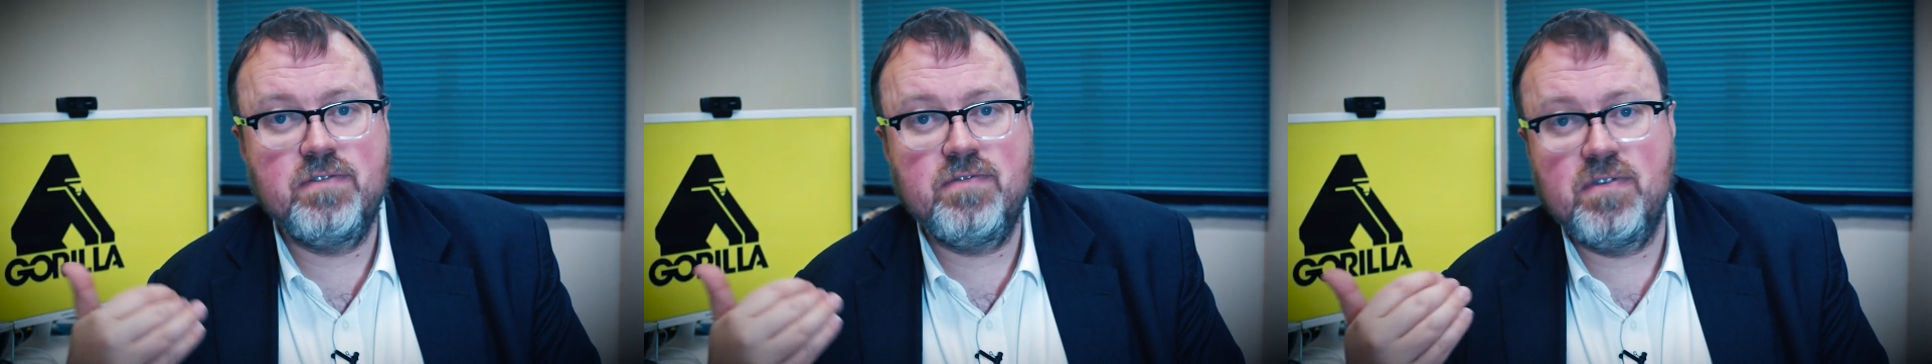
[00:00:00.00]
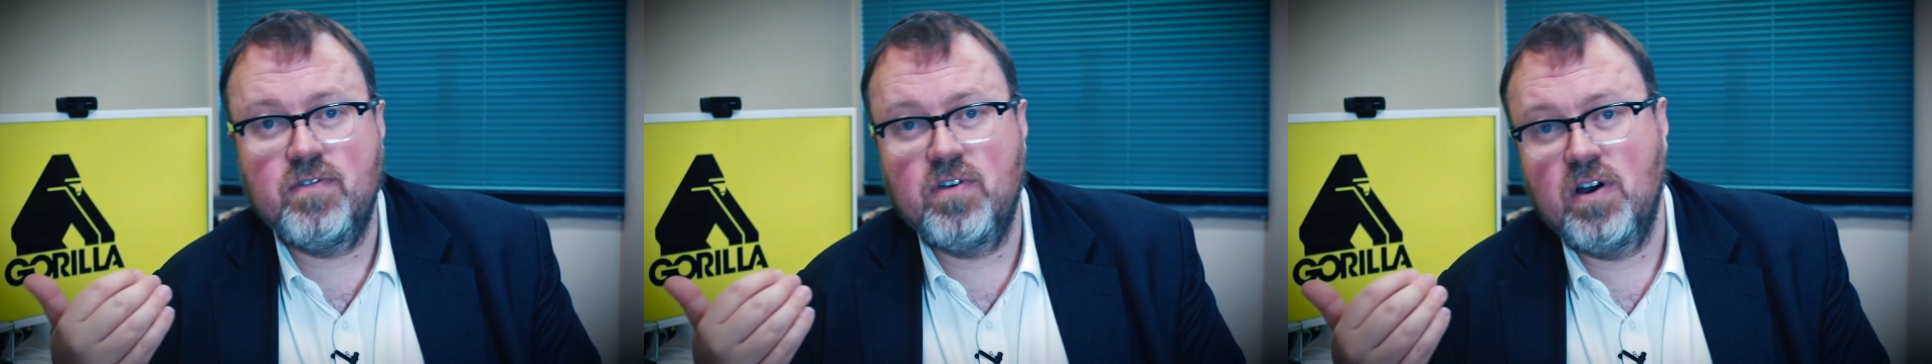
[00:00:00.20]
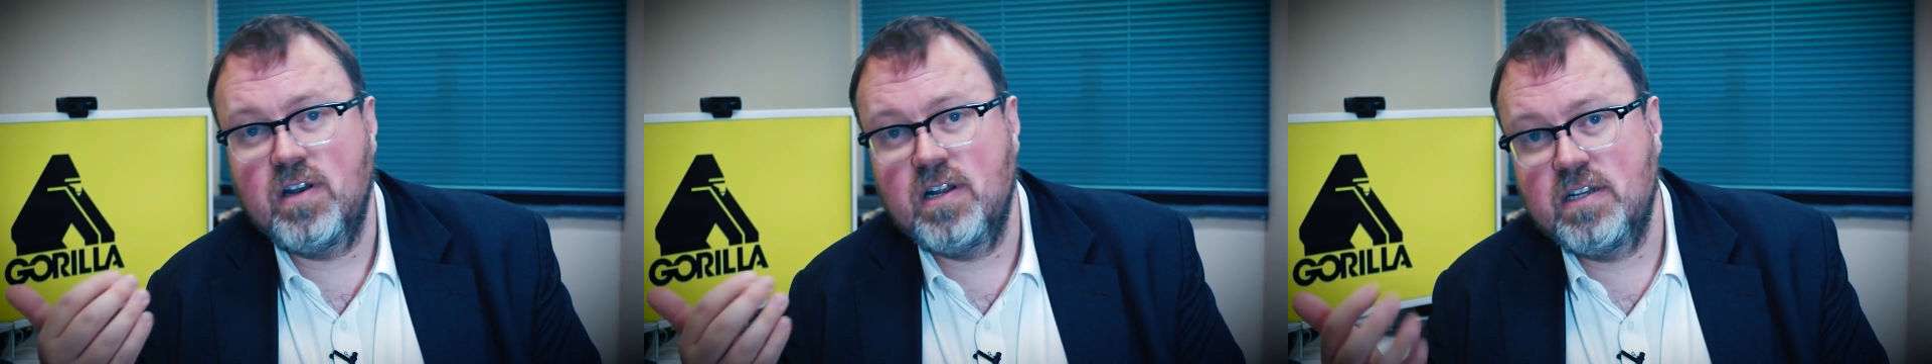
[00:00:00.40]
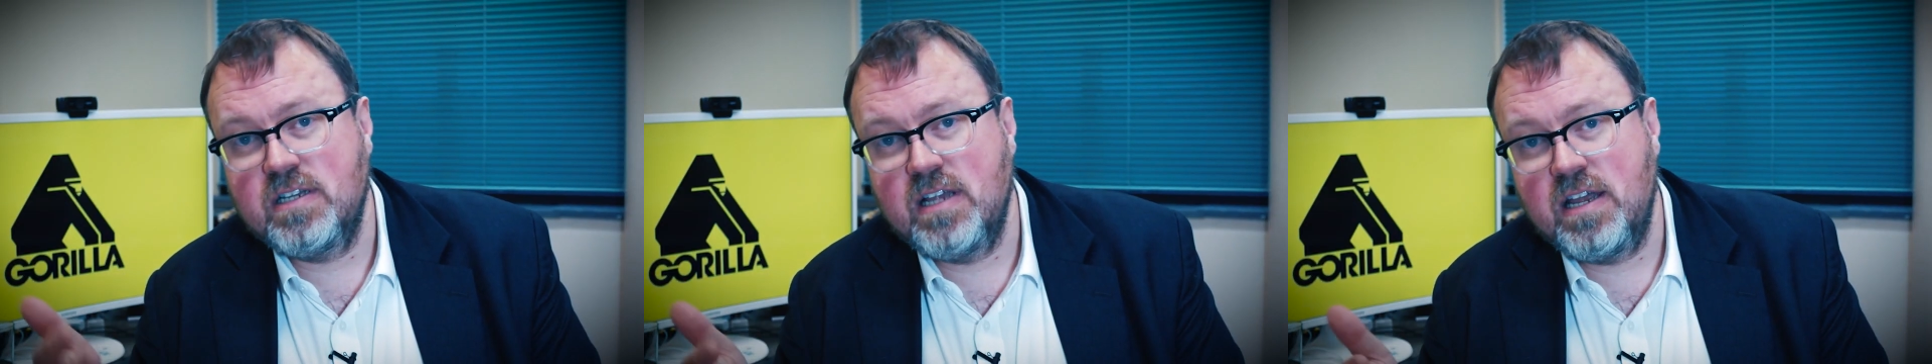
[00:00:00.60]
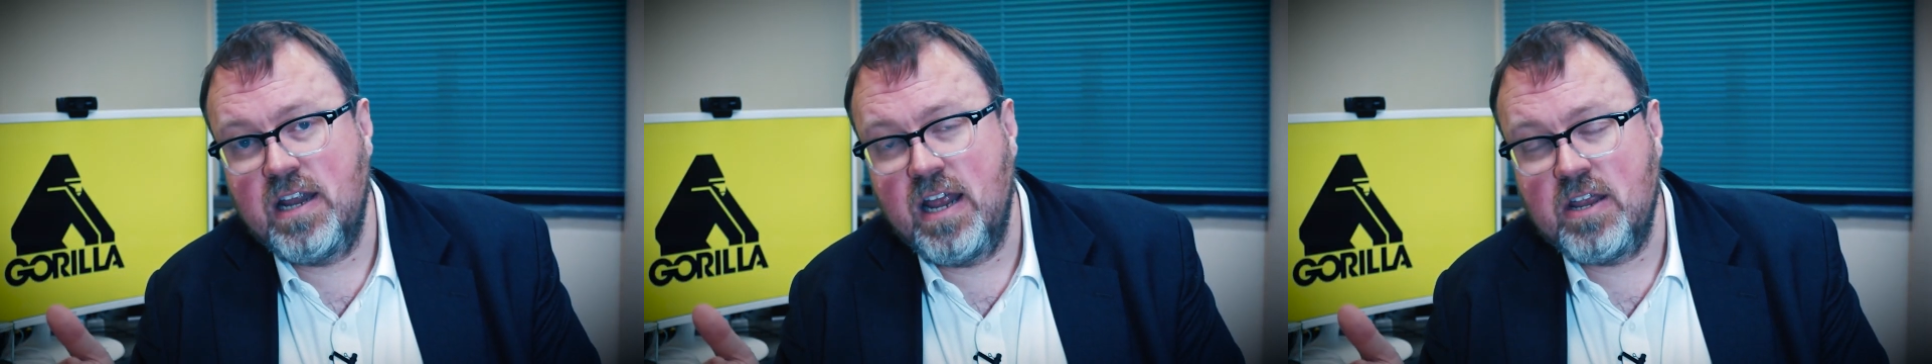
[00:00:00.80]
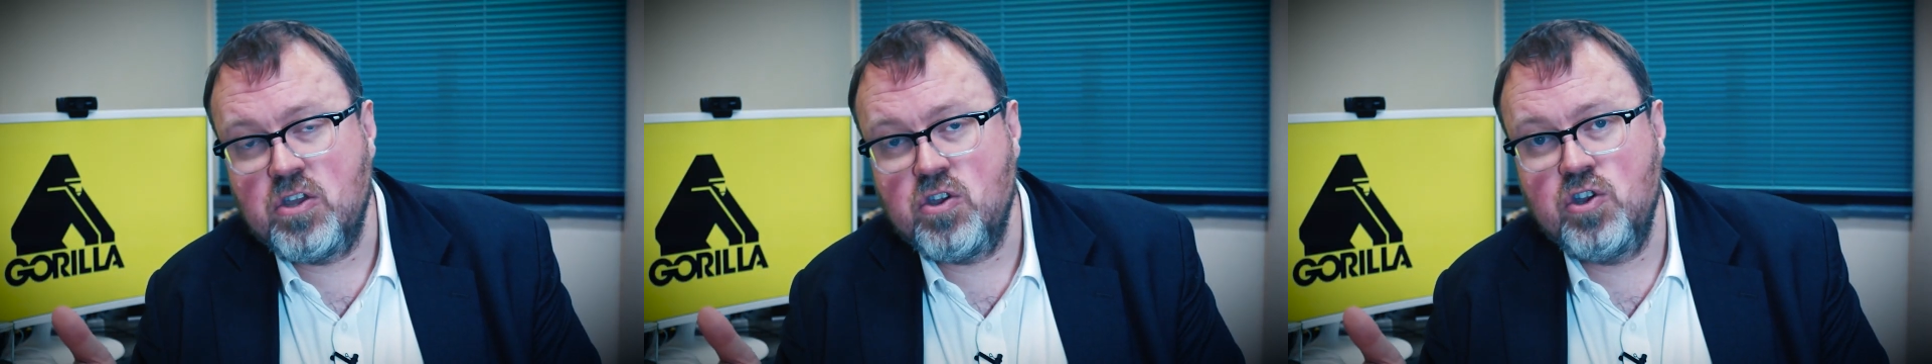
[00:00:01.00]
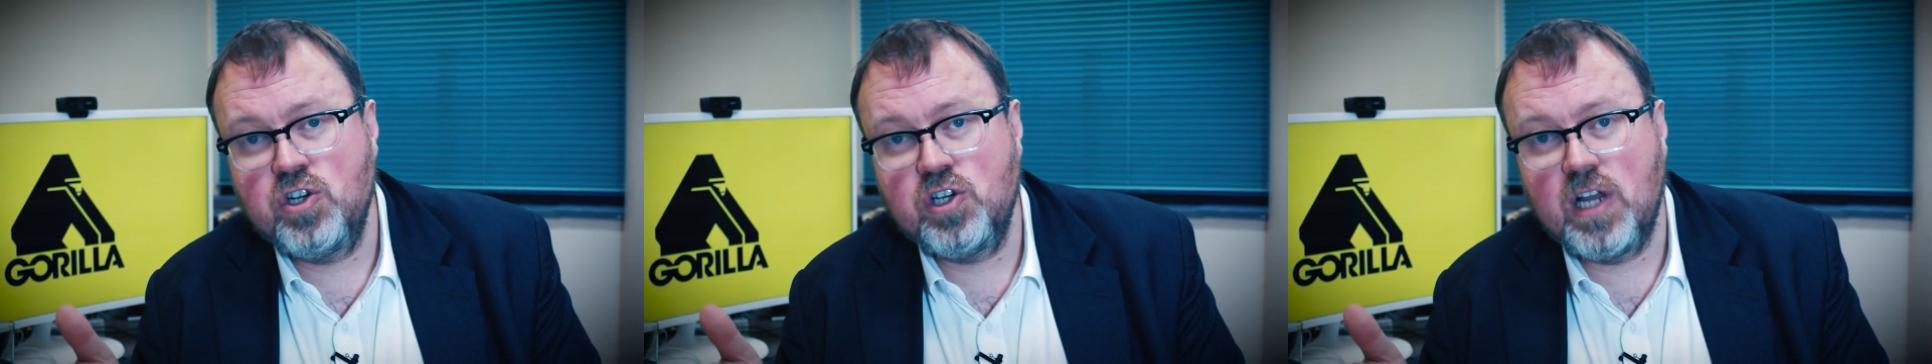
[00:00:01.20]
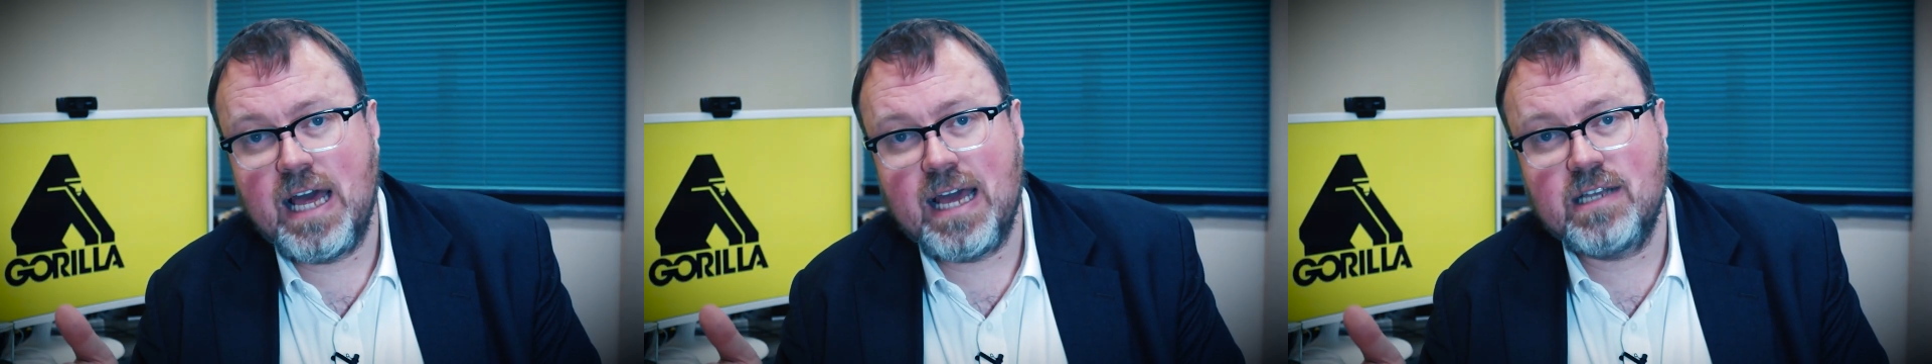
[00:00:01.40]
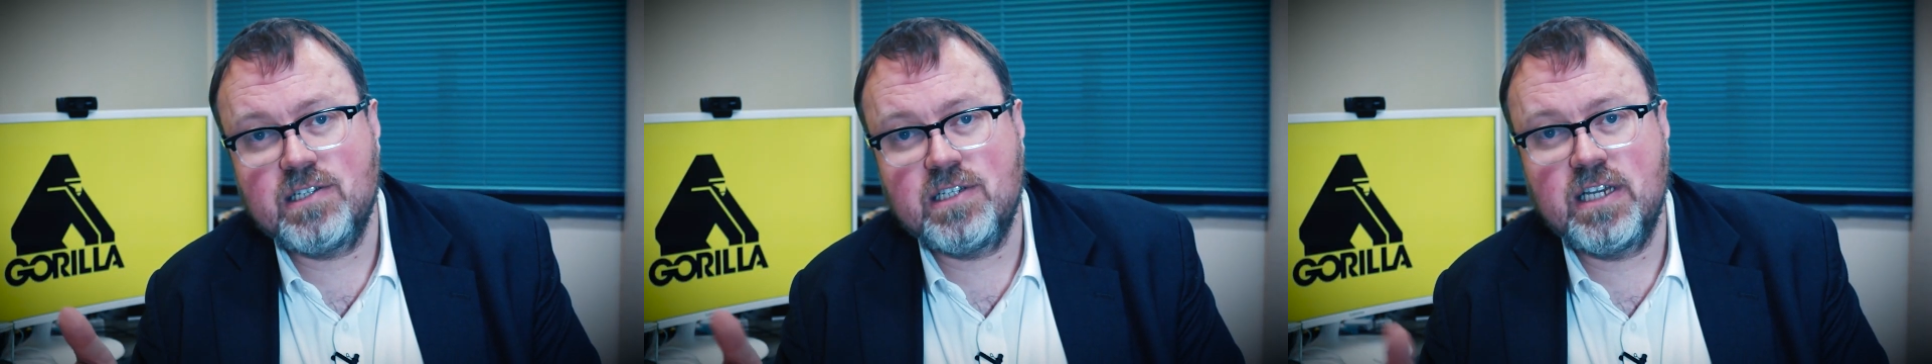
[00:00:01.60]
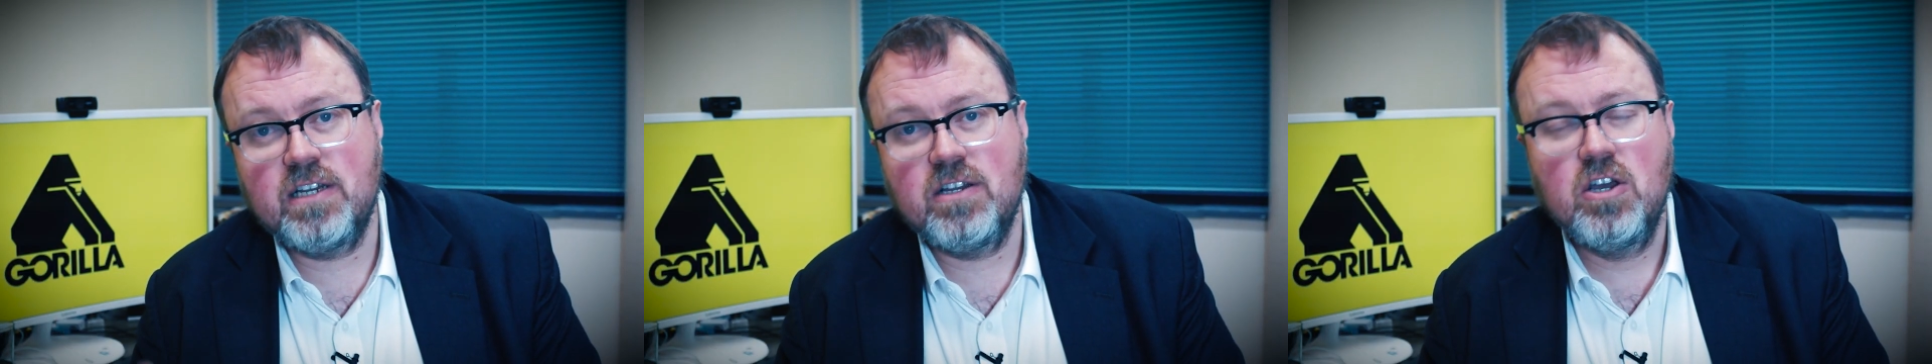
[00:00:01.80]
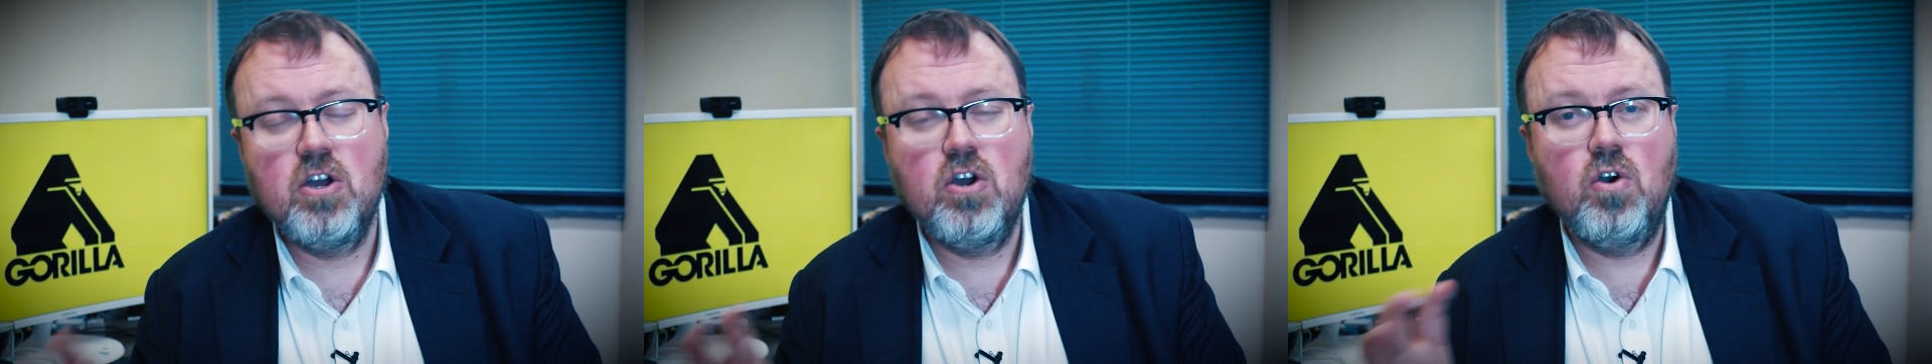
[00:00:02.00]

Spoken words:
if you've got an unusual accent,